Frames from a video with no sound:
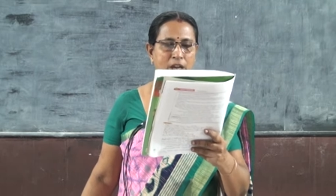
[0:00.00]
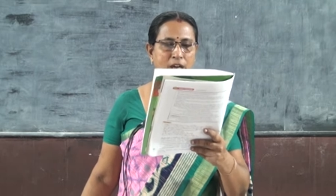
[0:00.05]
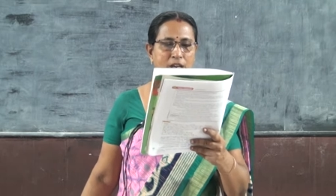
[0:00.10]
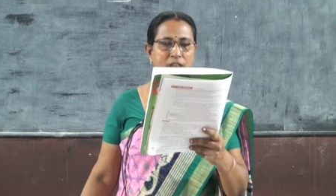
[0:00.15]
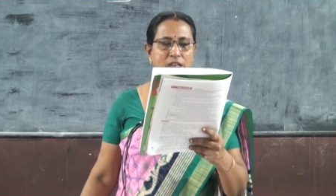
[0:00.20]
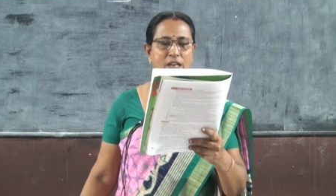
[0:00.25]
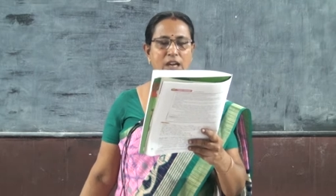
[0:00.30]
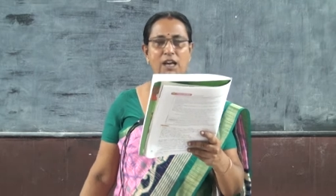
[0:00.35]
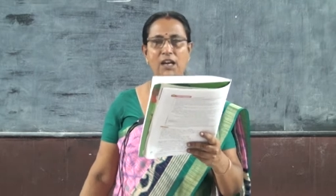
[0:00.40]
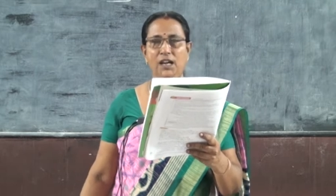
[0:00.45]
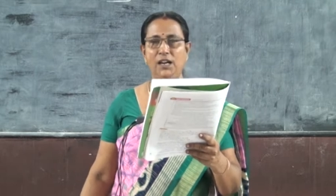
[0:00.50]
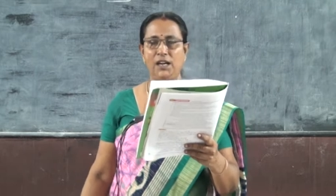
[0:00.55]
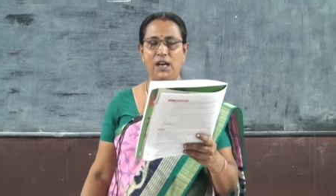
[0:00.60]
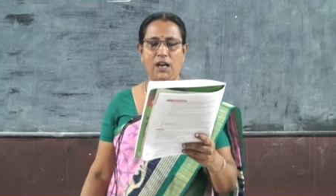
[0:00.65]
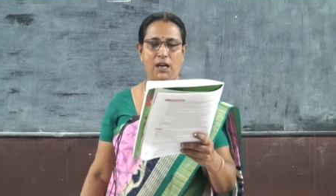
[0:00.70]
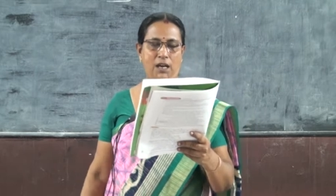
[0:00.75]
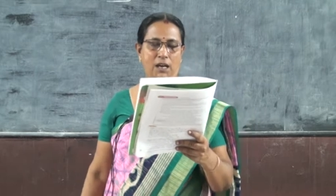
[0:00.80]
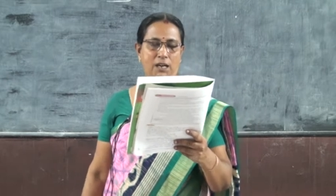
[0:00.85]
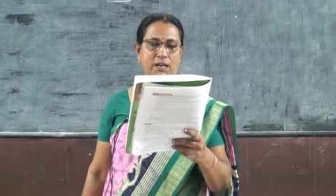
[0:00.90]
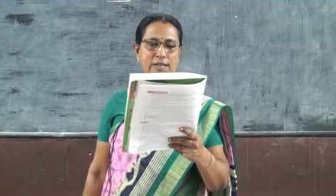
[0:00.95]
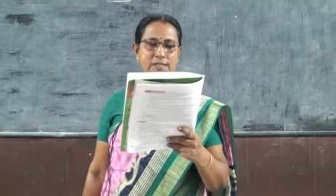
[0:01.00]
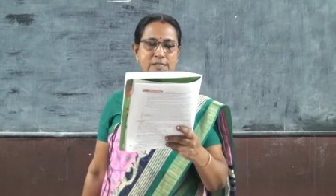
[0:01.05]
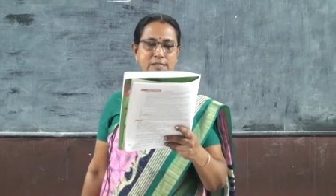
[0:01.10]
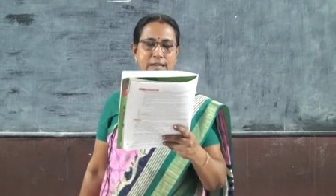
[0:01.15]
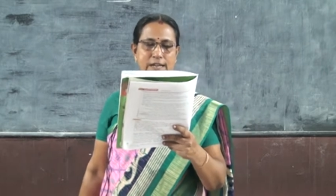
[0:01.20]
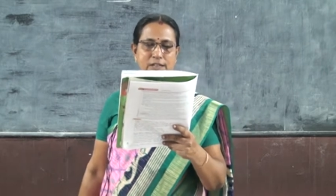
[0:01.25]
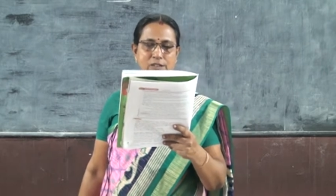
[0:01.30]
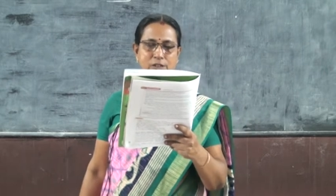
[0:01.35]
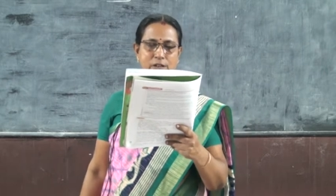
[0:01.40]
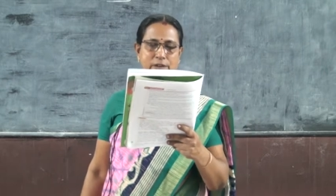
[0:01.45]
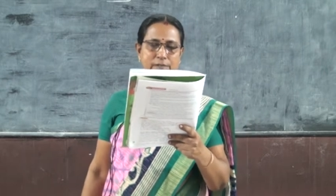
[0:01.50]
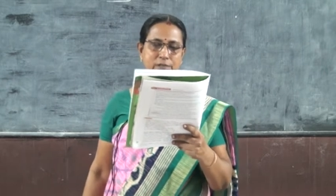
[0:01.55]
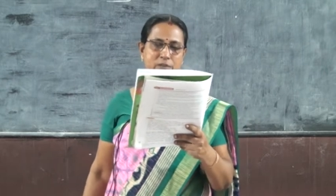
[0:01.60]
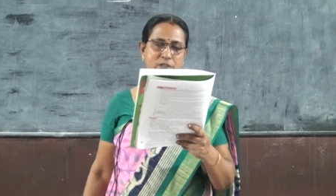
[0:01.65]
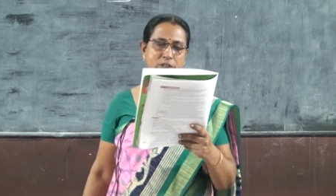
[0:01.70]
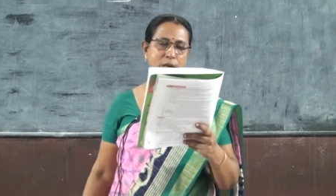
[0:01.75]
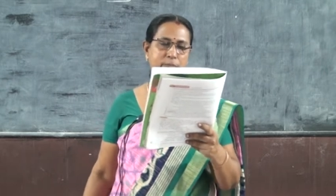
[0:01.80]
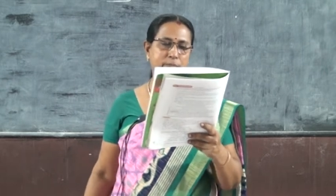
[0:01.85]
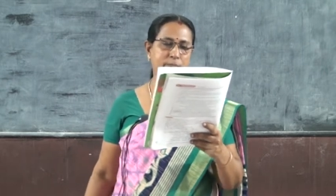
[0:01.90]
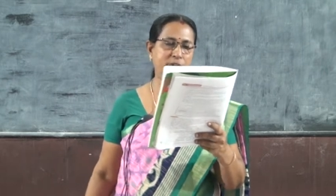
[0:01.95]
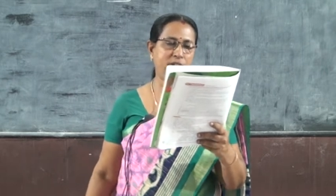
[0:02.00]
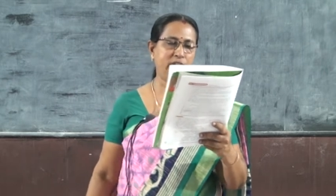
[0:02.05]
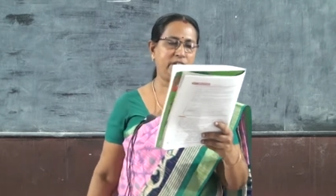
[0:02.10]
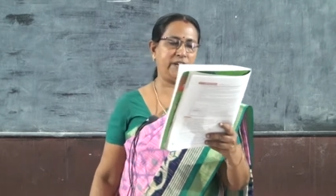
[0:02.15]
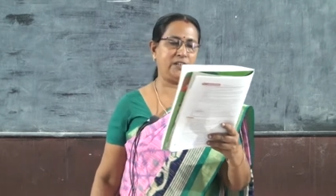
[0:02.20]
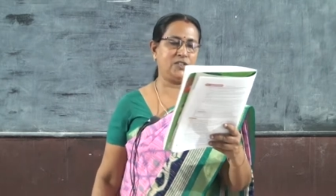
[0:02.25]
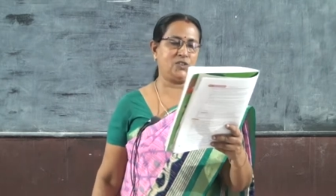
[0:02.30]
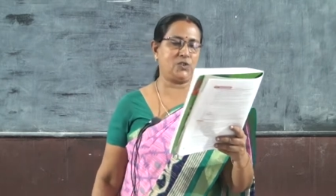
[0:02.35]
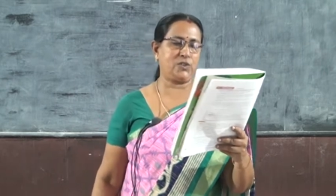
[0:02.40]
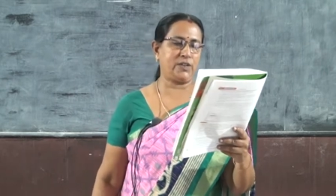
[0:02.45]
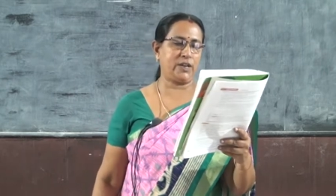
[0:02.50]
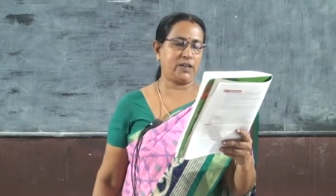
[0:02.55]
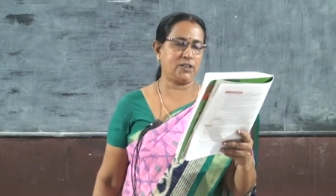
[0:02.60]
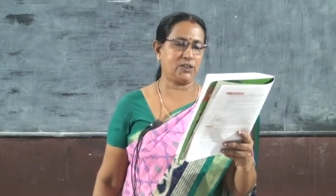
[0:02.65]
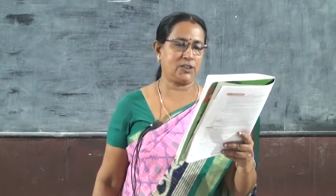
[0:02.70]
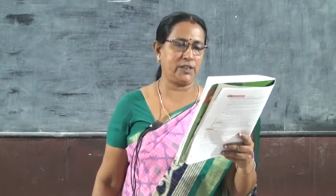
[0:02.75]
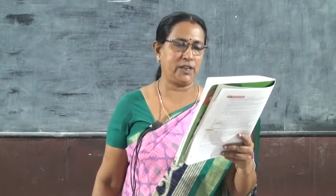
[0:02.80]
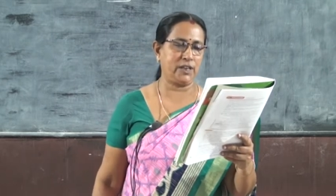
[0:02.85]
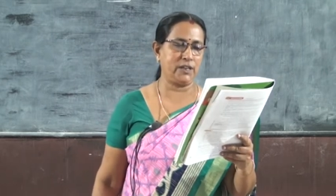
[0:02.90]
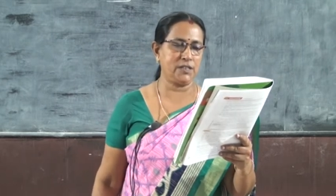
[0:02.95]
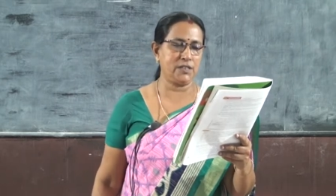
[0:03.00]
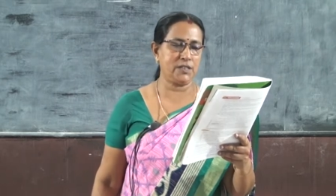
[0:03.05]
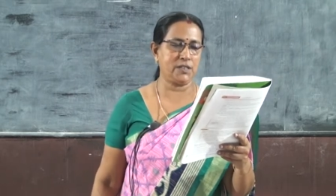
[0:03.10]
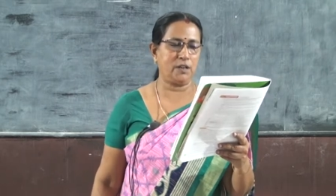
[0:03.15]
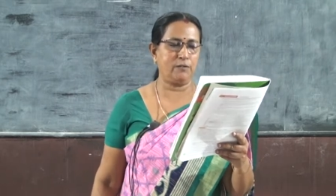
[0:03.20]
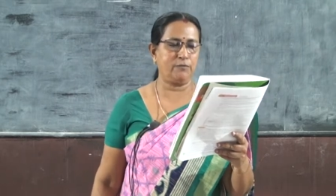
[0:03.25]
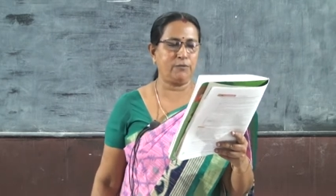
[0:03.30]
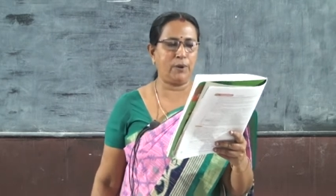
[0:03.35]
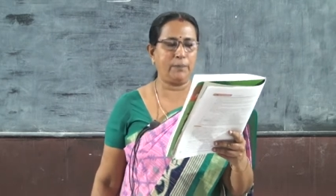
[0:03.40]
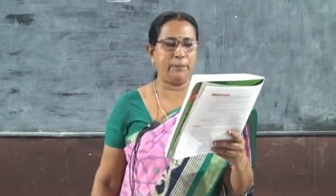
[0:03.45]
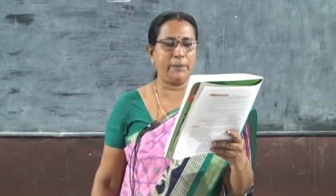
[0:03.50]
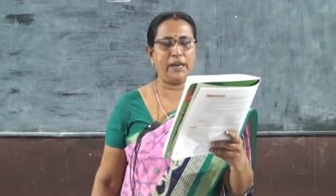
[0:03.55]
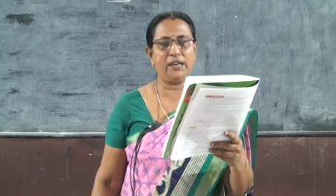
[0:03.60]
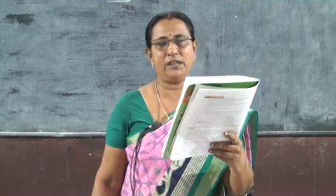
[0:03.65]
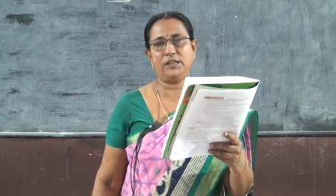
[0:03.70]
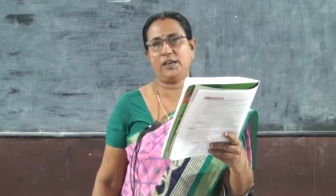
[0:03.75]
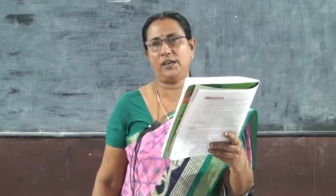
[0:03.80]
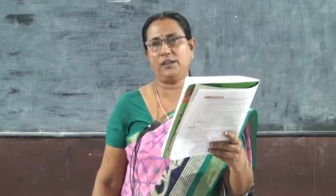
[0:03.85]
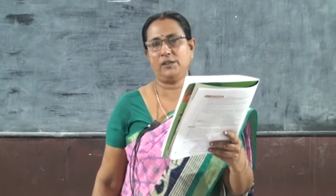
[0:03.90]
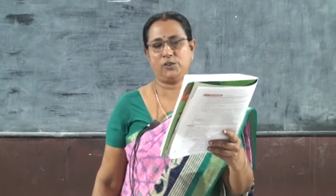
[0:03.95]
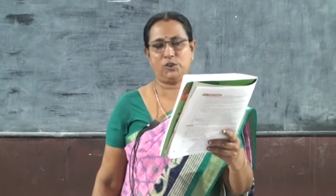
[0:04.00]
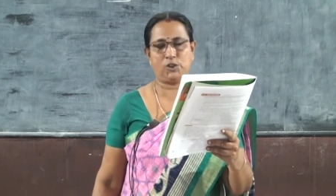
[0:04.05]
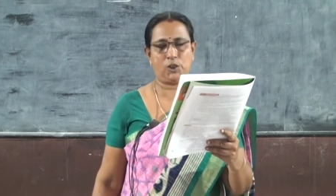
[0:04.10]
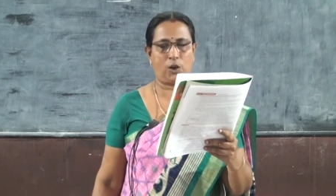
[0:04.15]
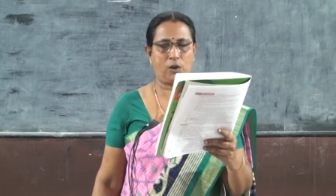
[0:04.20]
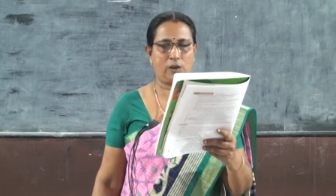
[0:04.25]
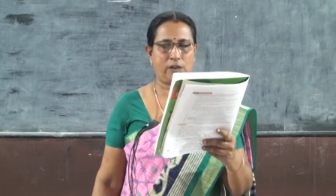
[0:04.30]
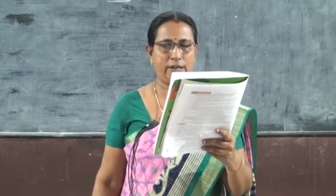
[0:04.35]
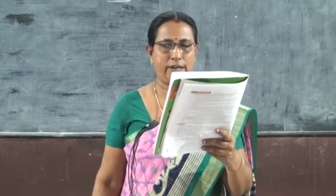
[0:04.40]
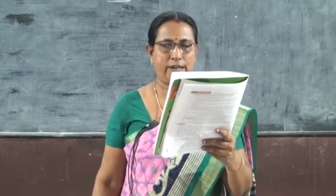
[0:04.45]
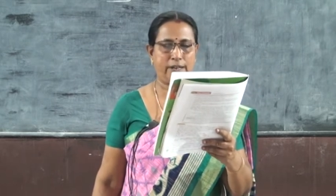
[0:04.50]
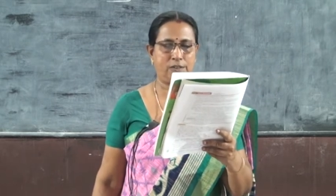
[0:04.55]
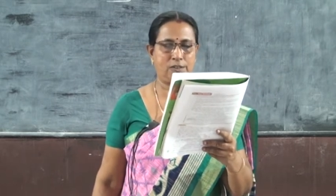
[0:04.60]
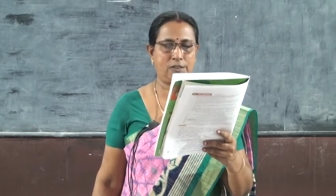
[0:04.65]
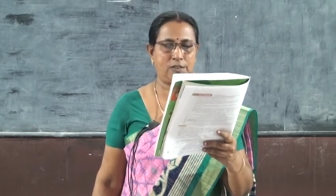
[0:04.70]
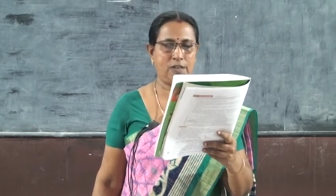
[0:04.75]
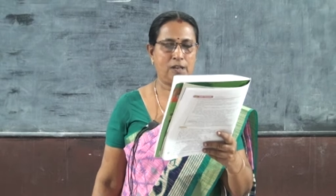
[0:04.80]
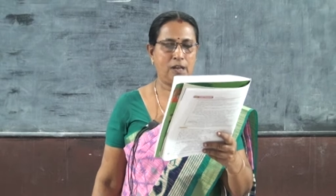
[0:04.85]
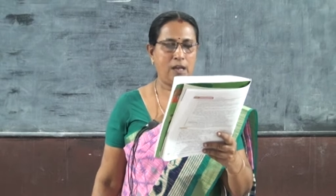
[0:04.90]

Here are a set of jumbled instructions for making chocolate.